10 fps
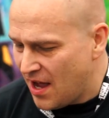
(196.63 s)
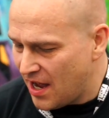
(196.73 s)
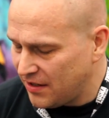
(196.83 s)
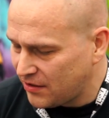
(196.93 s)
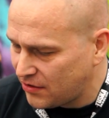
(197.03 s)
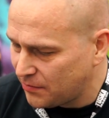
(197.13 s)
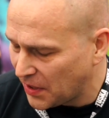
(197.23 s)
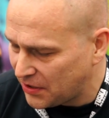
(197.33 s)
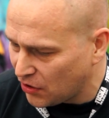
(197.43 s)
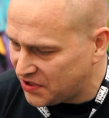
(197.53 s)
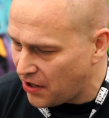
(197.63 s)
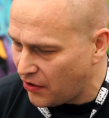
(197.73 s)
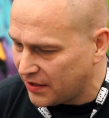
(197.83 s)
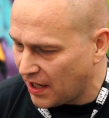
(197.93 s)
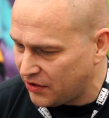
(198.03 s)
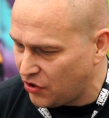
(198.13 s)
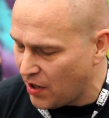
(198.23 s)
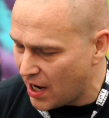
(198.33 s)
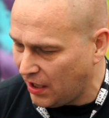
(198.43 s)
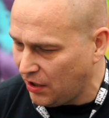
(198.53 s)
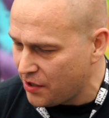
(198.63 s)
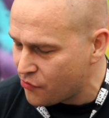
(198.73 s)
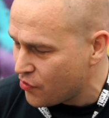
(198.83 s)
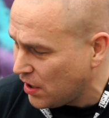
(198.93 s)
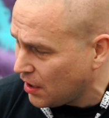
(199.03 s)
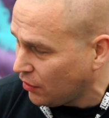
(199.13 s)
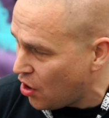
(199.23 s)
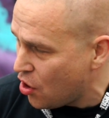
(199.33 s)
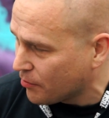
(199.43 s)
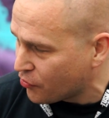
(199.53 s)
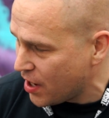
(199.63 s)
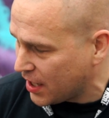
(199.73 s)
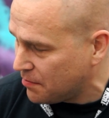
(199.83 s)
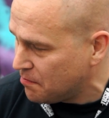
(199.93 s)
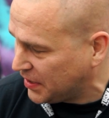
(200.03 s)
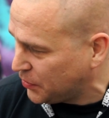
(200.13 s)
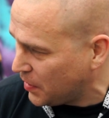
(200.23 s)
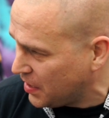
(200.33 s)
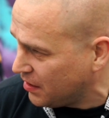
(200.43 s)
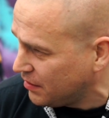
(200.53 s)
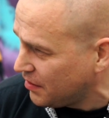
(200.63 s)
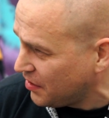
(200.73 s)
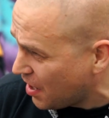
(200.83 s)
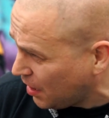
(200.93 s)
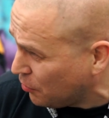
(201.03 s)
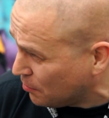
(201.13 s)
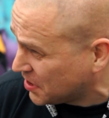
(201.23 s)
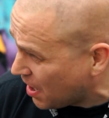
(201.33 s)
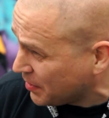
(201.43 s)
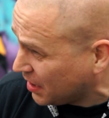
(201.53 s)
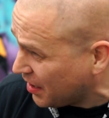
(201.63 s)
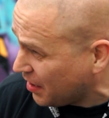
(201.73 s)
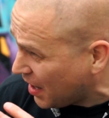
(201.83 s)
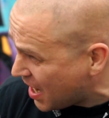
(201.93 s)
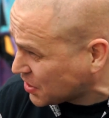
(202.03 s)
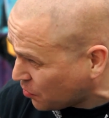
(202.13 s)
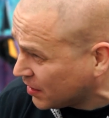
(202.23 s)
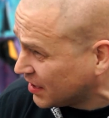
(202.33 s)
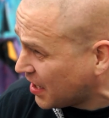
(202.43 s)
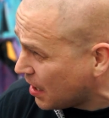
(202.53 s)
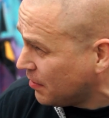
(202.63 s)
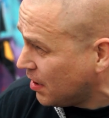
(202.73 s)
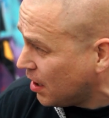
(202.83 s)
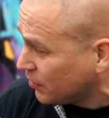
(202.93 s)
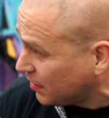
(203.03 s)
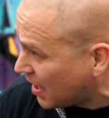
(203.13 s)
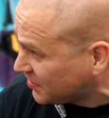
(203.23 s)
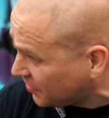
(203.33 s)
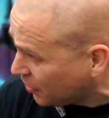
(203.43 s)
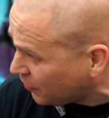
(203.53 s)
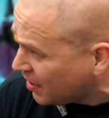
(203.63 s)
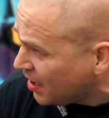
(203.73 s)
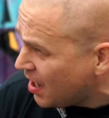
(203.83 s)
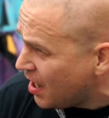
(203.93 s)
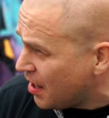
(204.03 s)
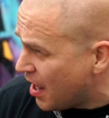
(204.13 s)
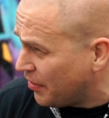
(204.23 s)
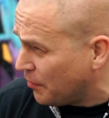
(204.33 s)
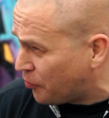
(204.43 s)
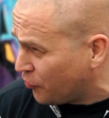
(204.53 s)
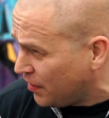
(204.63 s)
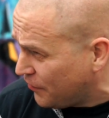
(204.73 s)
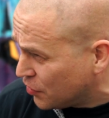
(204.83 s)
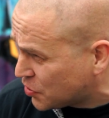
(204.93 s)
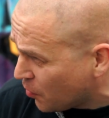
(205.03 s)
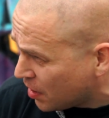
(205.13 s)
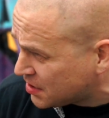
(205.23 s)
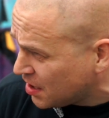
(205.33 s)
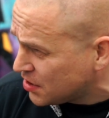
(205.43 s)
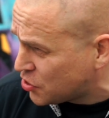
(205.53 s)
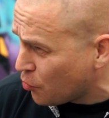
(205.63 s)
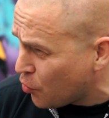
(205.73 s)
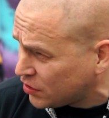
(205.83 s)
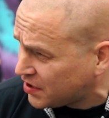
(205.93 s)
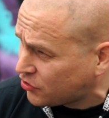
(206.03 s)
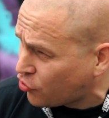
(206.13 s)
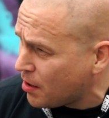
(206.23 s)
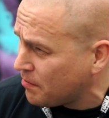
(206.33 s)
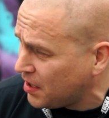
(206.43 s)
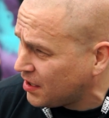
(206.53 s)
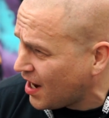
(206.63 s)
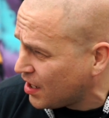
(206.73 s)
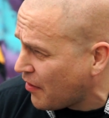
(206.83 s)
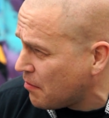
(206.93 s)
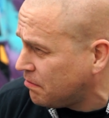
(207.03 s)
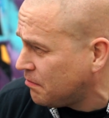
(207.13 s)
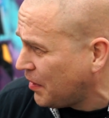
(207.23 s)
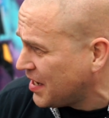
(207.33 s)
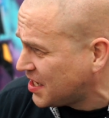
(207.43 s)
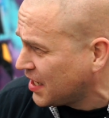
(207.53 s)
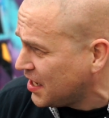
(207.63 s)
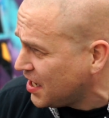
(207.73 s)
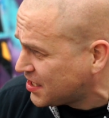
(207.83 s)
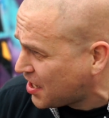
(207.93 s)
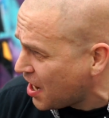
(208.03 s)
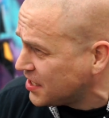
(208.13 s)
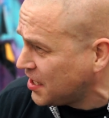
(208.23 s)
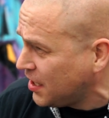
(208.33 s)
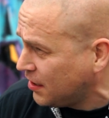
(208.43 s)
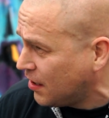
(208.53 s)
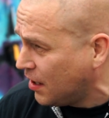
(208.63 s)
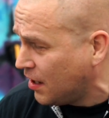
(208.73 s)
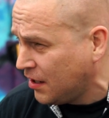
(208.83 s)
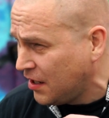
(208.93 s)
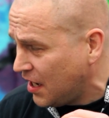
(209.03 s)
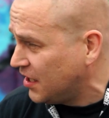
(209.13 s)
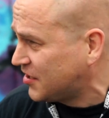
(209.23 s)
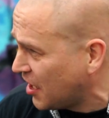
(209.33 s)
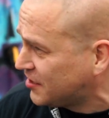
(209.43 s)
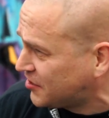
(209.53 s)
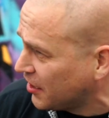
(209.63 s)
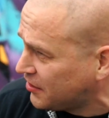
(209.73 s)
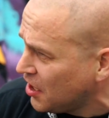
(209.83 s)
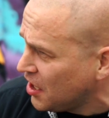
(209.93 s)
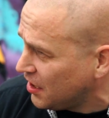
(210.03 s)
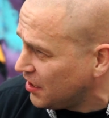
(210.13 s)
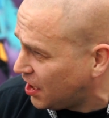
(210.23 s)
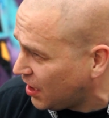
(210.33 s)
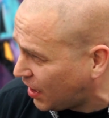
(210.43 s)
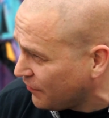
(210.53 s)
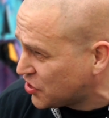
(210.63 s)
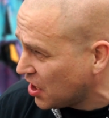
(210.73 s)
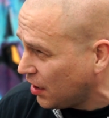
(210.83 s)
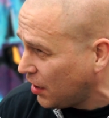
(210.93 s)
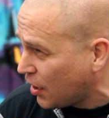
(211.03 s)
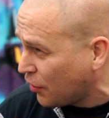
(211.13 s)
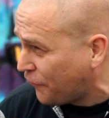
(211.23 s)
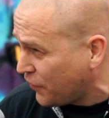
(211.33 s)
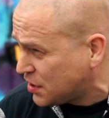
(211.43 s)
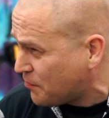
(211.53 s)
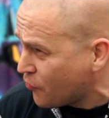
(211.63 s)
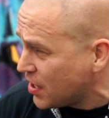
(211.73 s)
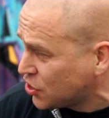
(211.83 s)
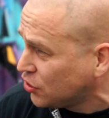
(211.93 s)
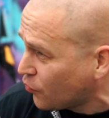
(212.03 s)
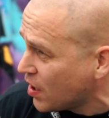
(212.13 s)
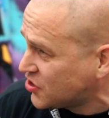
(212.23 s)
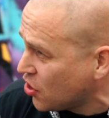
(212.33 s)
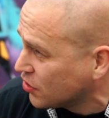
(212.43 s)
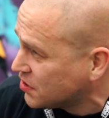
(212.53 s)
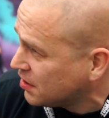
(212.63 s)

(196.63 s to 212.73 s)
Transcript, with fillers: And but considering that you had a really long break between the albums, I mean the last one that came out last year and the previous ones. So was a Trump in kind of a blessing in disguise in uh, in the sense that he gives a lot of inspiration to write songs?